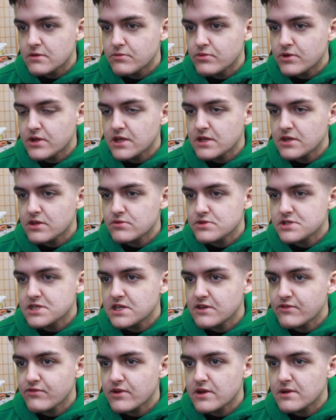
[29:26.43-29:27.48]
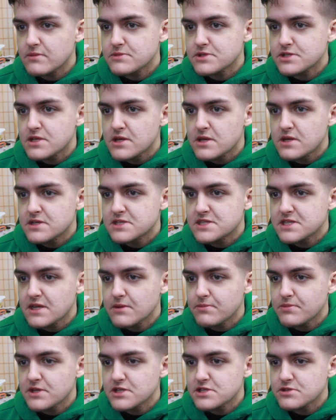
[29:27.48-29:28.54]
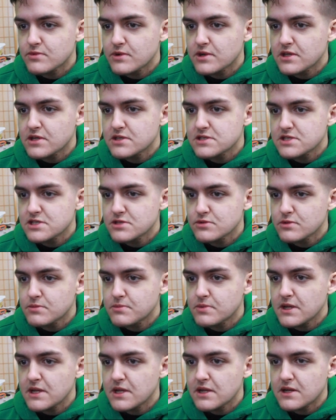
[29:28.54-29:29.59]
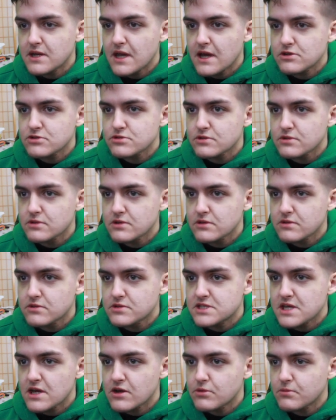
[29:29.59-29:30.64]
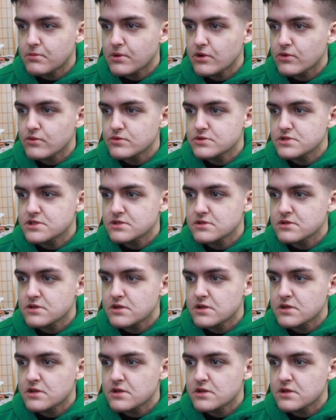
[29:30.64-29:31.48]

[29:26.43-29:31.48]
bringing those keyframes. Skip this one because this would be a natural down pose.